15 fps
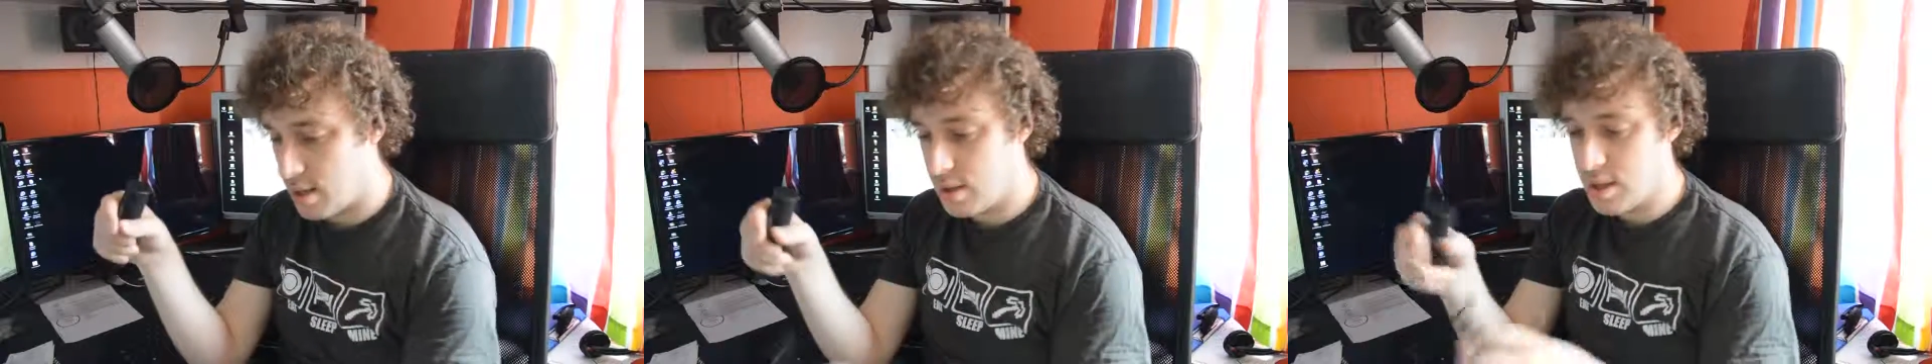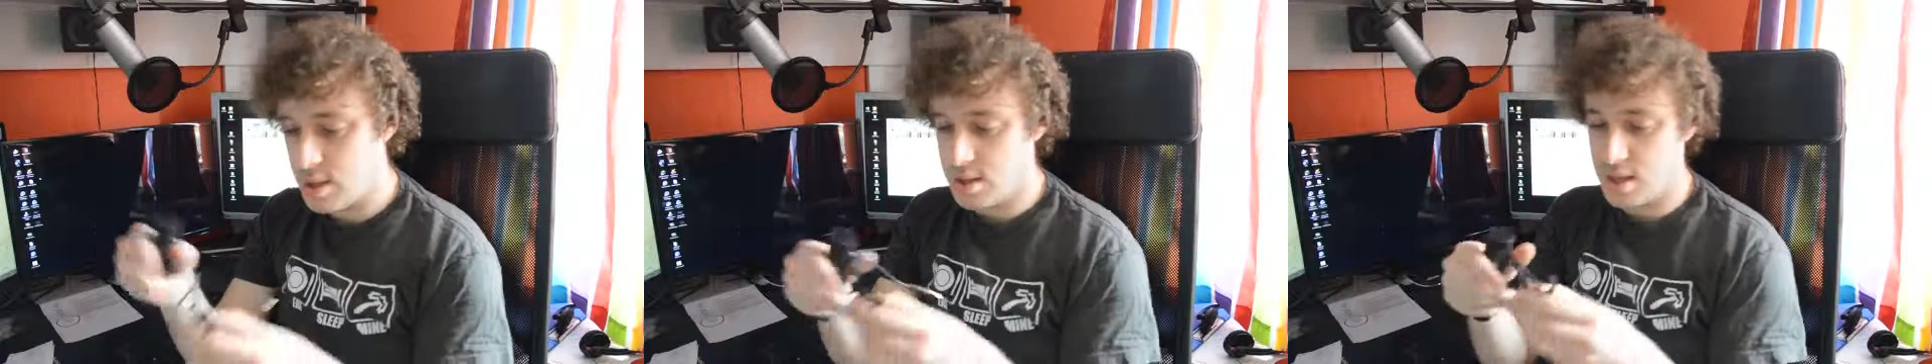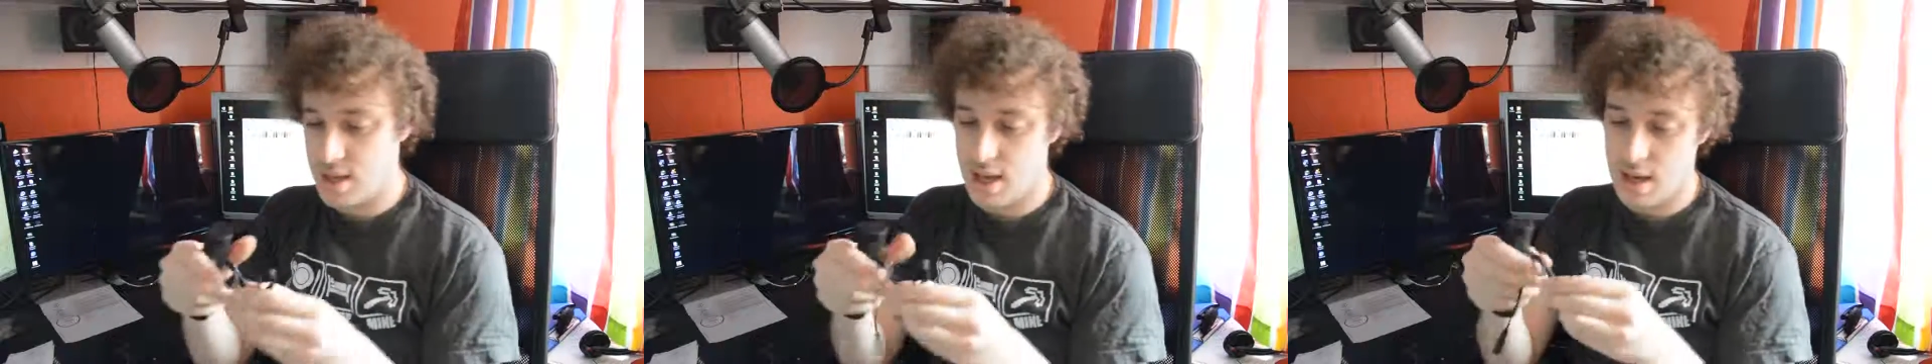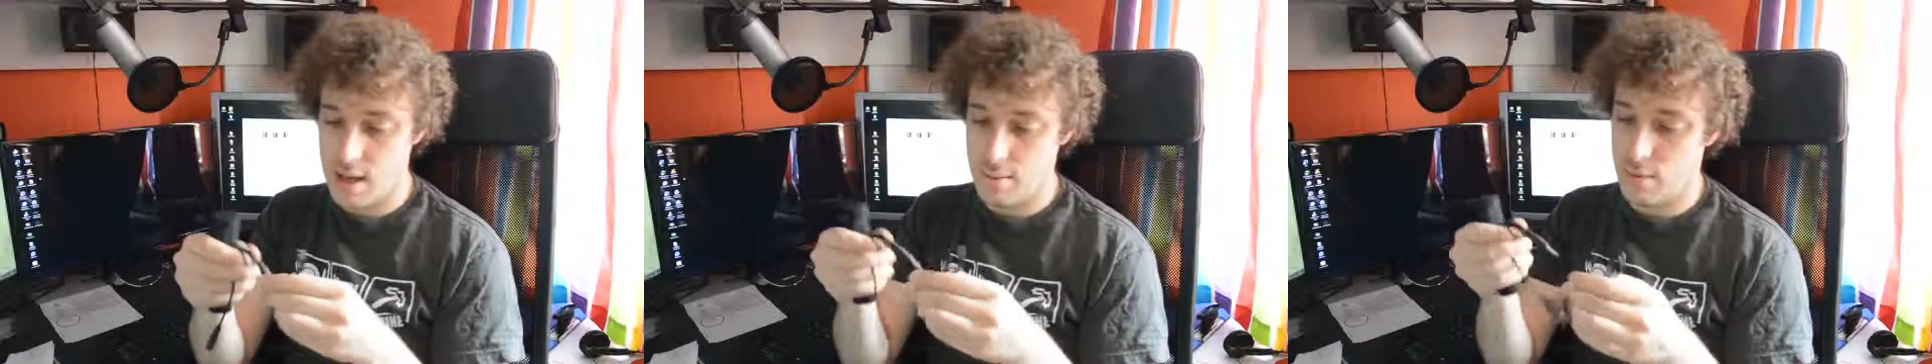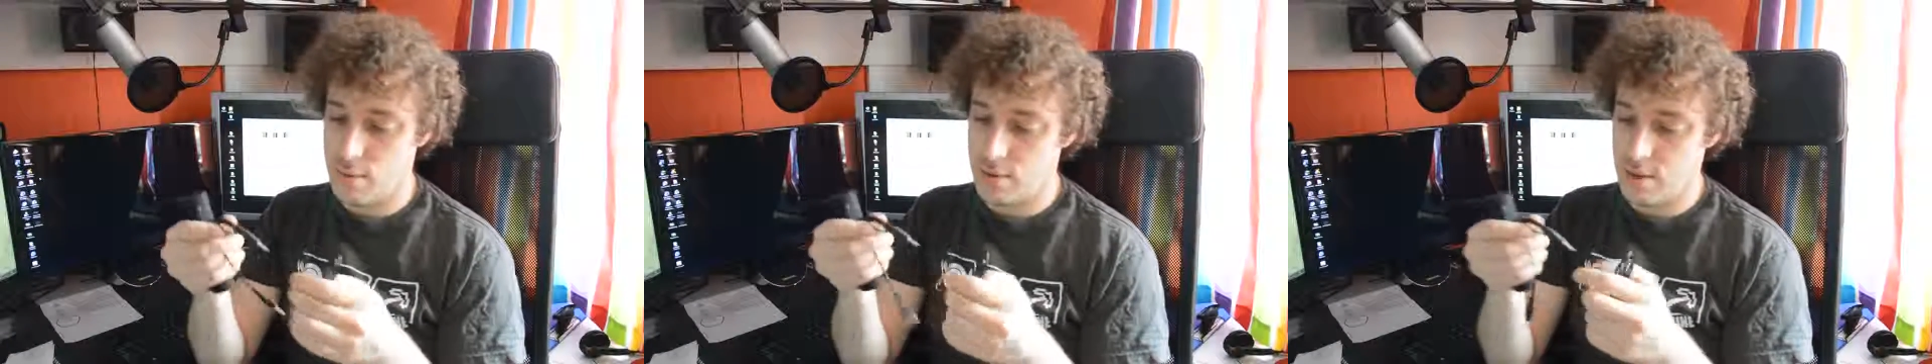these
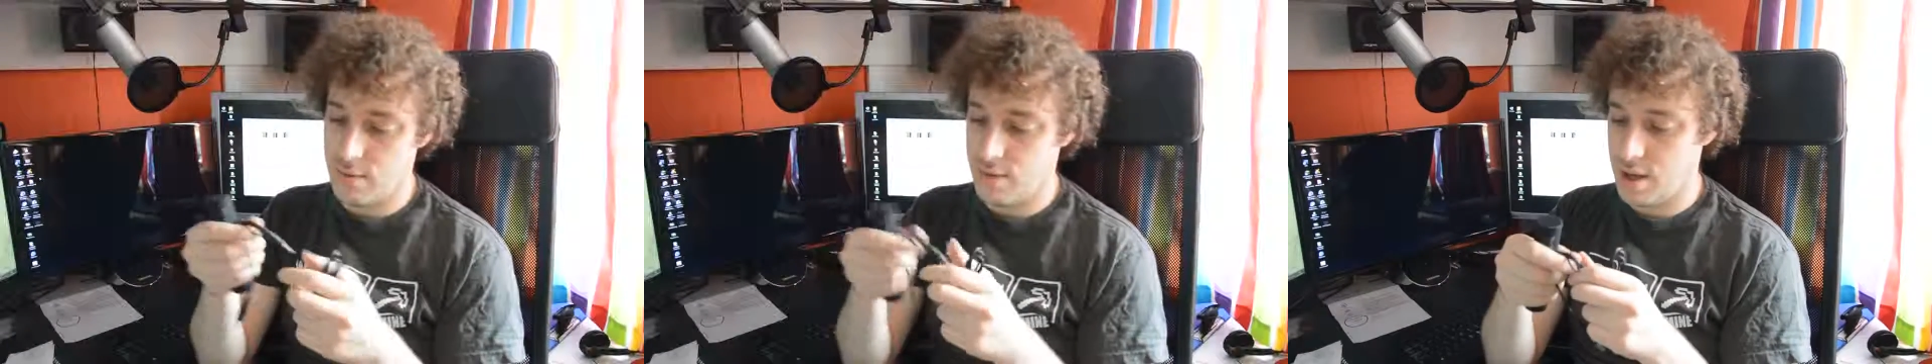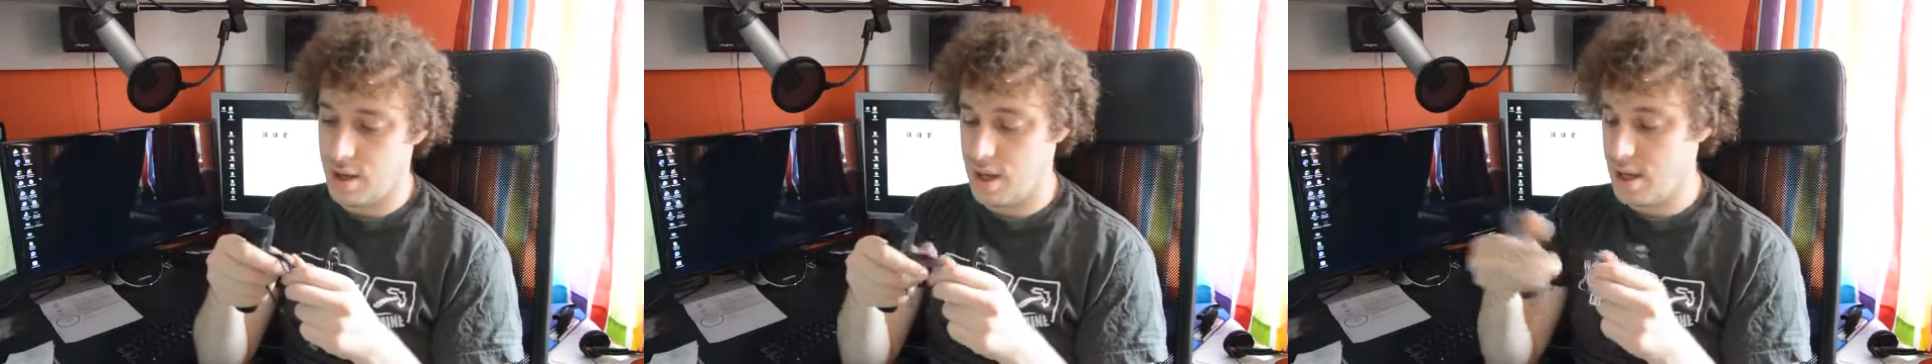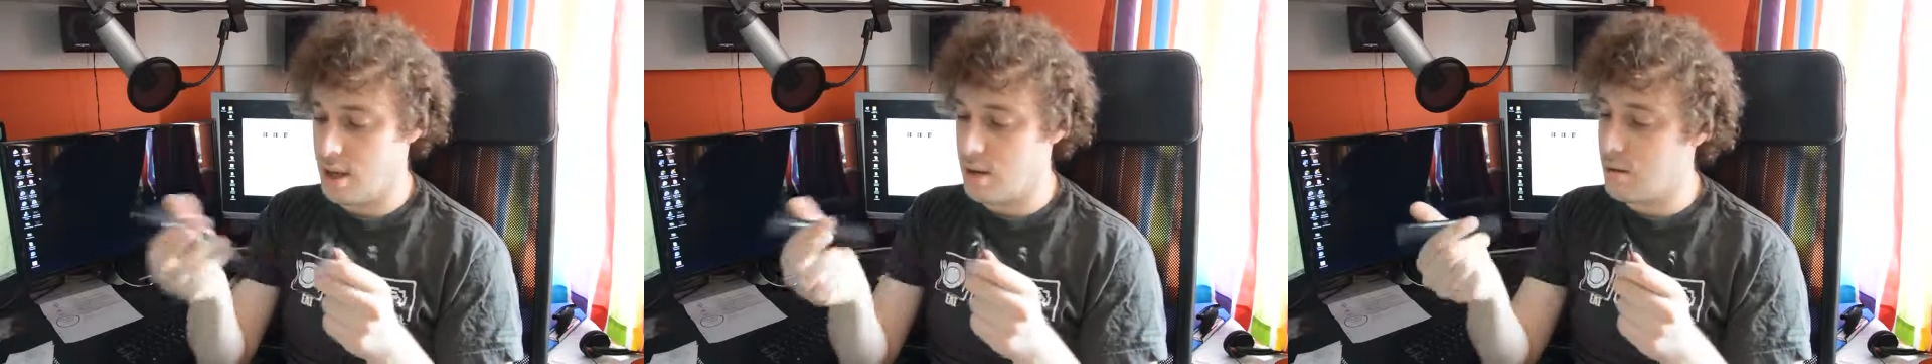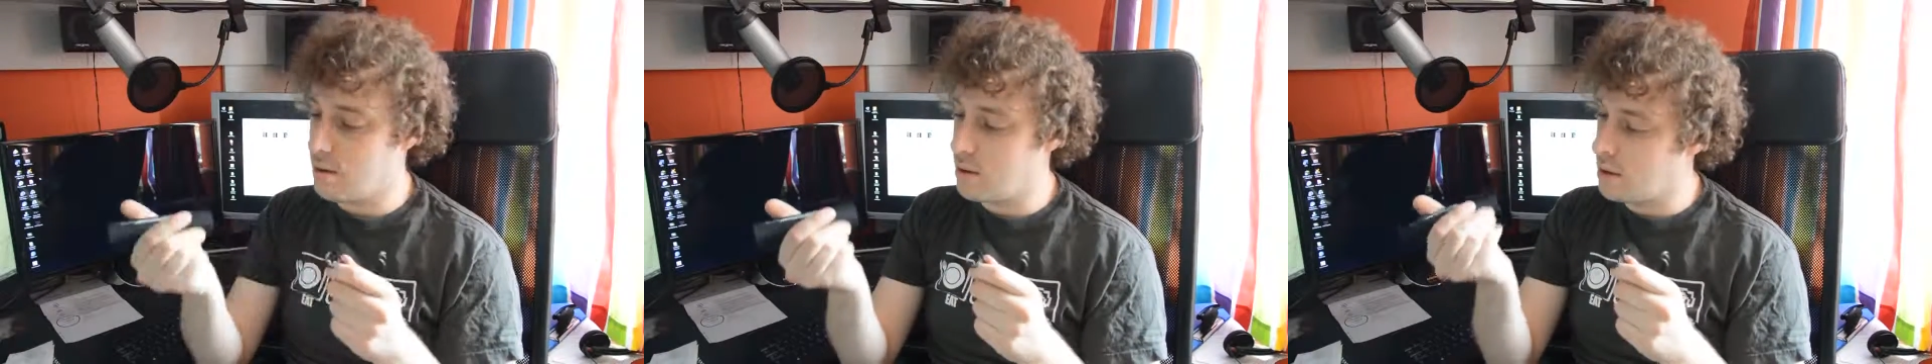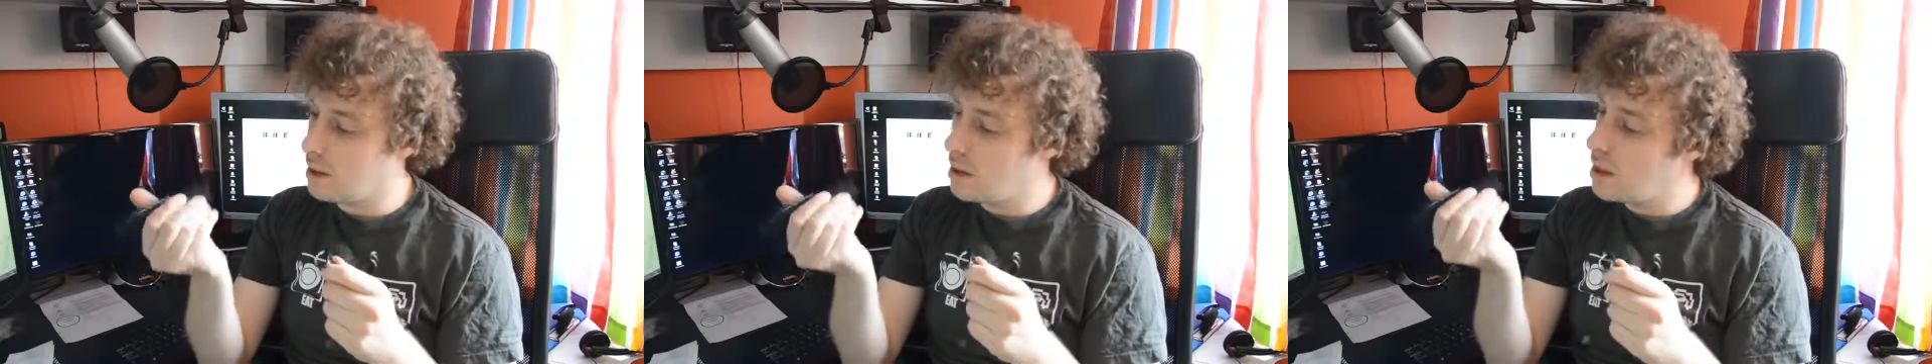cables over here,
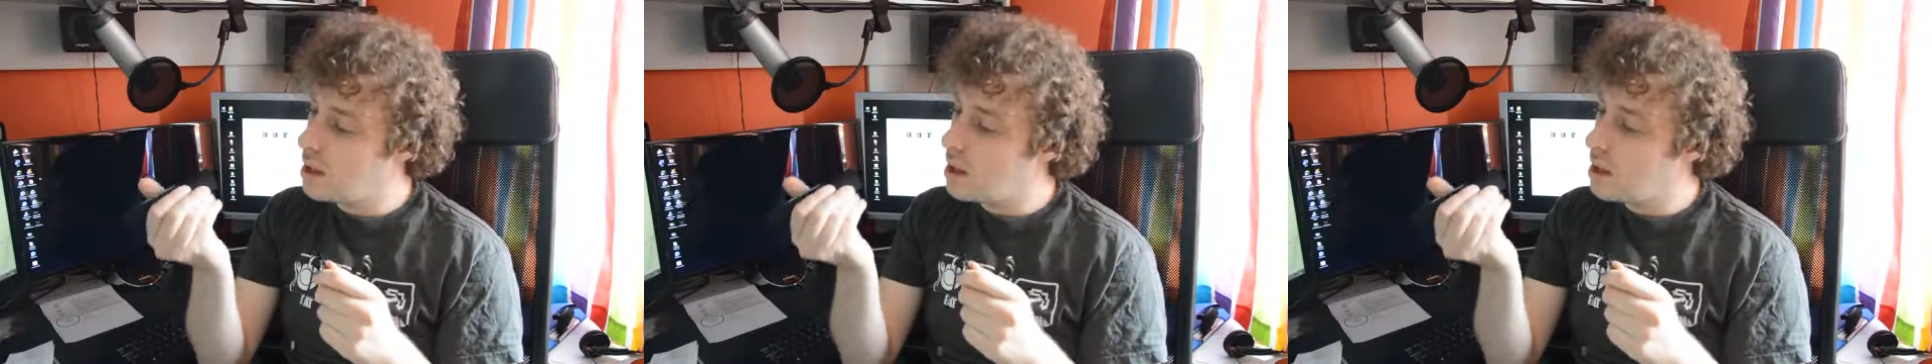and